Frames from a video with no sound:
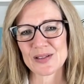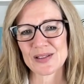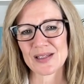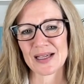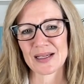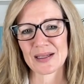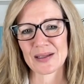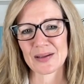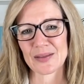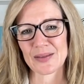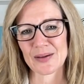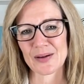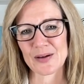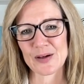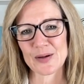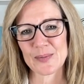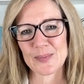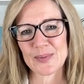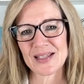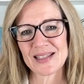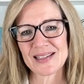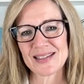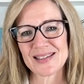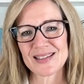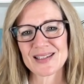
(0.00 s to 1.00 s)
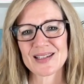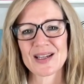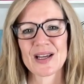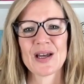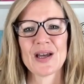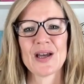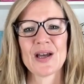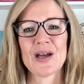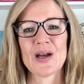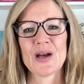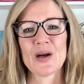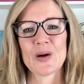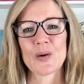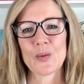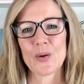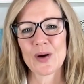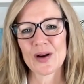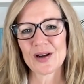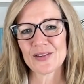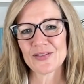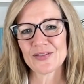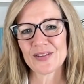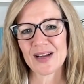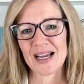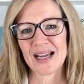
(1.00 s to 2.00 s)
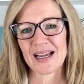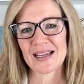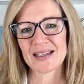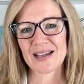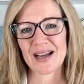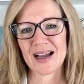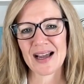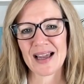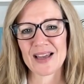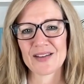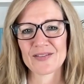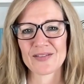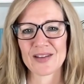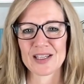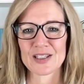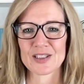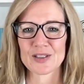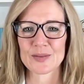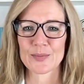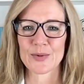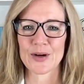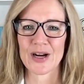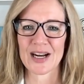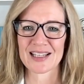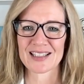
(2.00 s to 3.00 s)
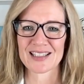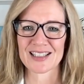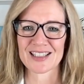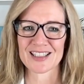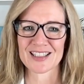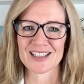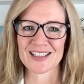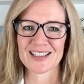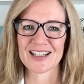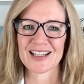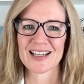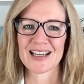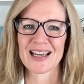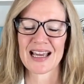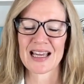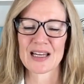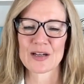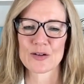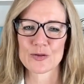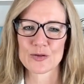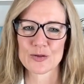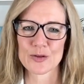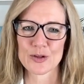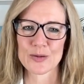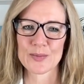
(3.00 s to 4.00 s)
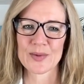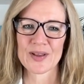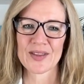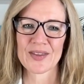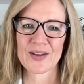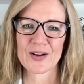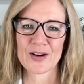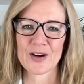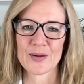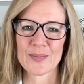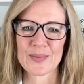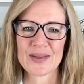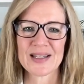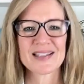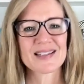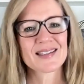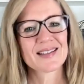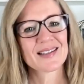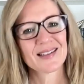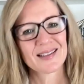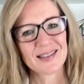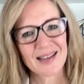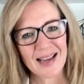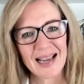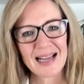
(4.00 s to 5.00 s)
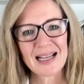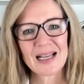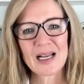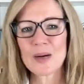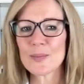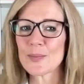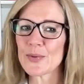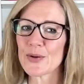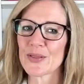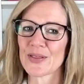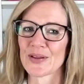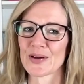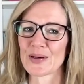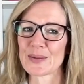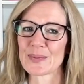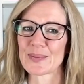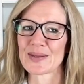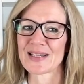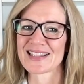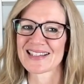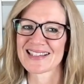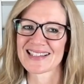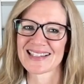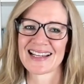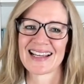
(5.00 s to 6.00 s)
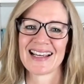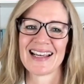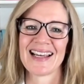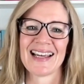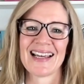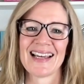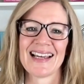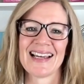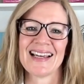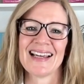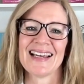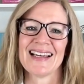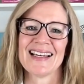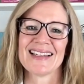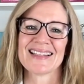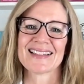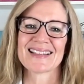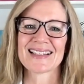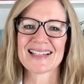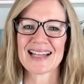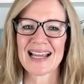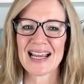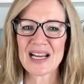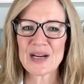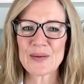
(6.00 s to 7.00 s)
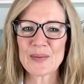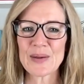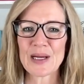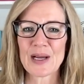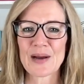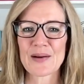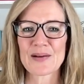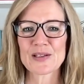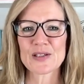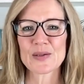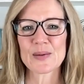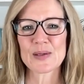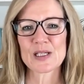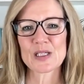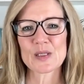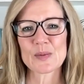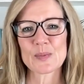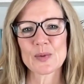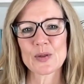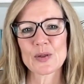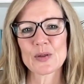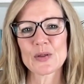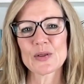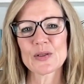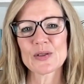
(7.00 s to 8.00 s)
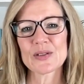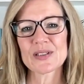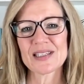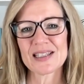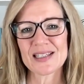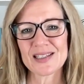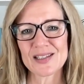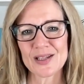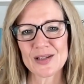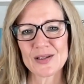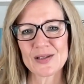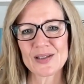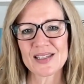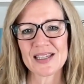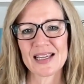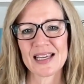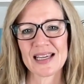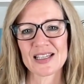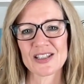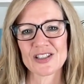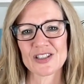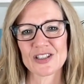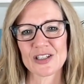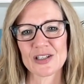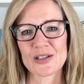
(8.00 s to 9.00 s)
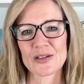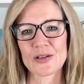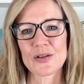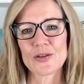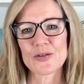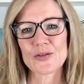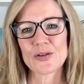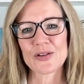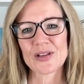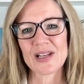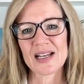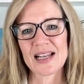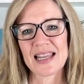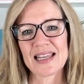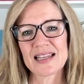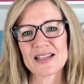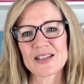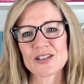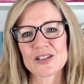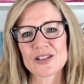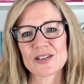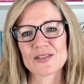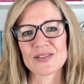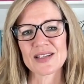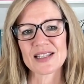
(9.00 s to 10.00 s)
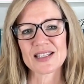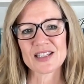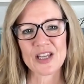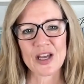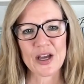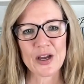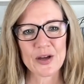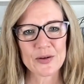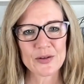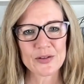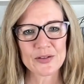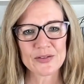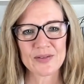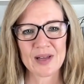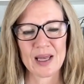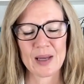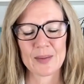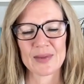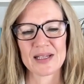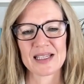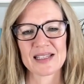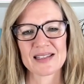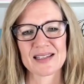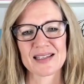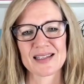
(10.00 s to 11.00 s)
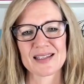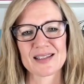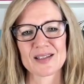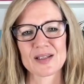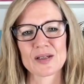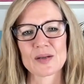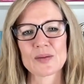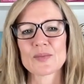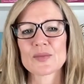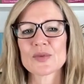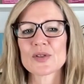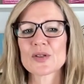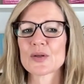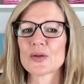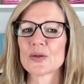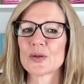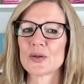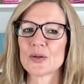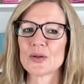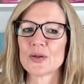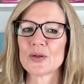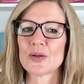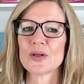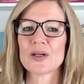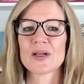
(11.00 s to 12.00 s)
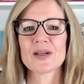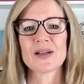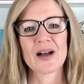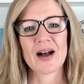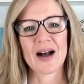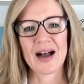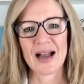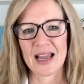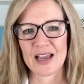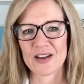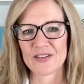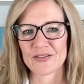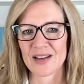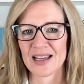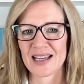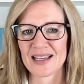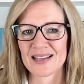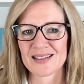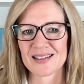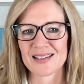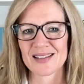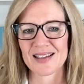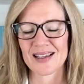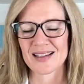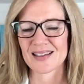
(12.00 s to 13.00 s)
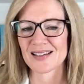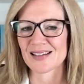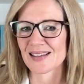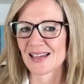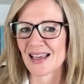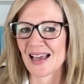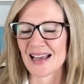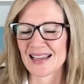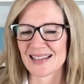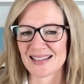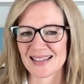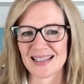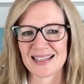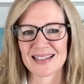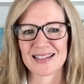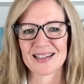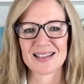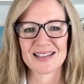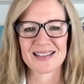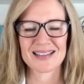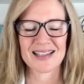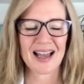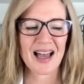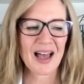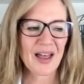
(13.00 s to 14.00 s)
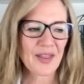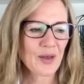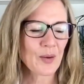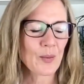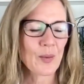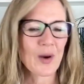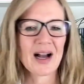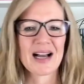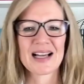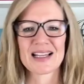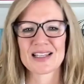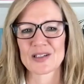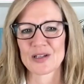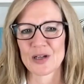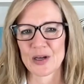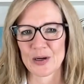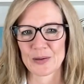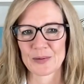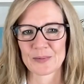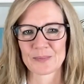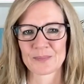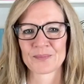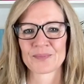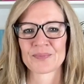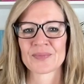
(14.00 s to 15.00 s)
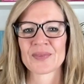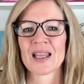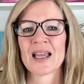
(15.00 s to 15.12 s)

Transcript: psychotherapist, qualified IFS practitioner and trauma therapist and couple therapist. Today we're going to explore dissociation through the lens of internal family systems, or IFS as it is otherwise known.